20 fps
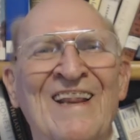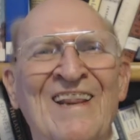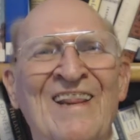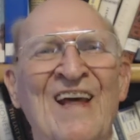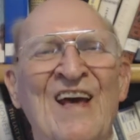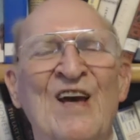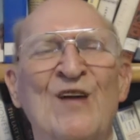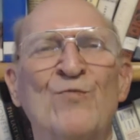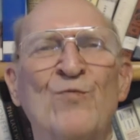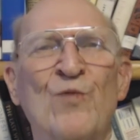
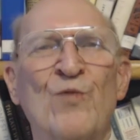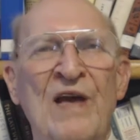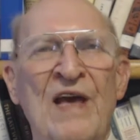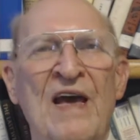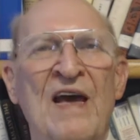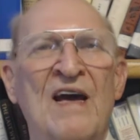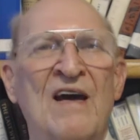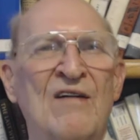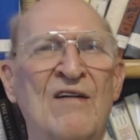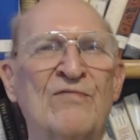Then
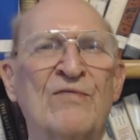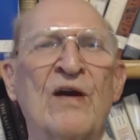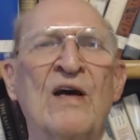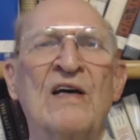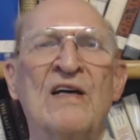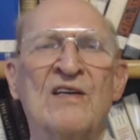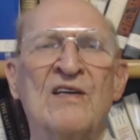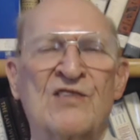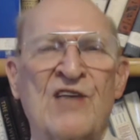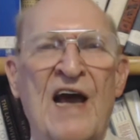we have
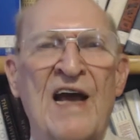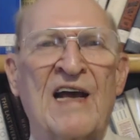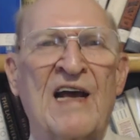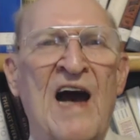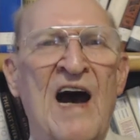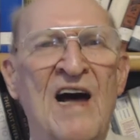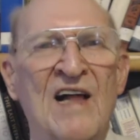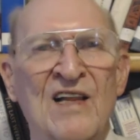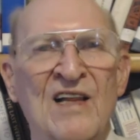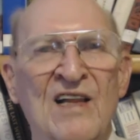
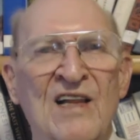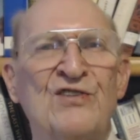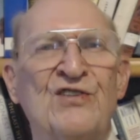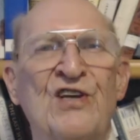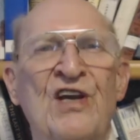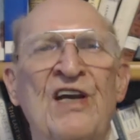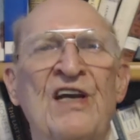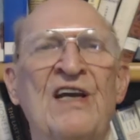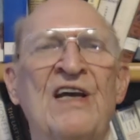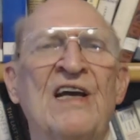
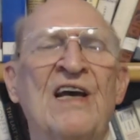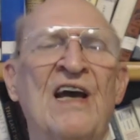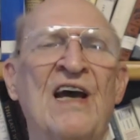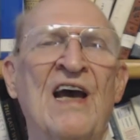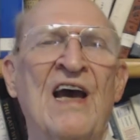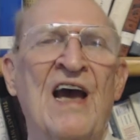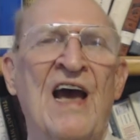psychology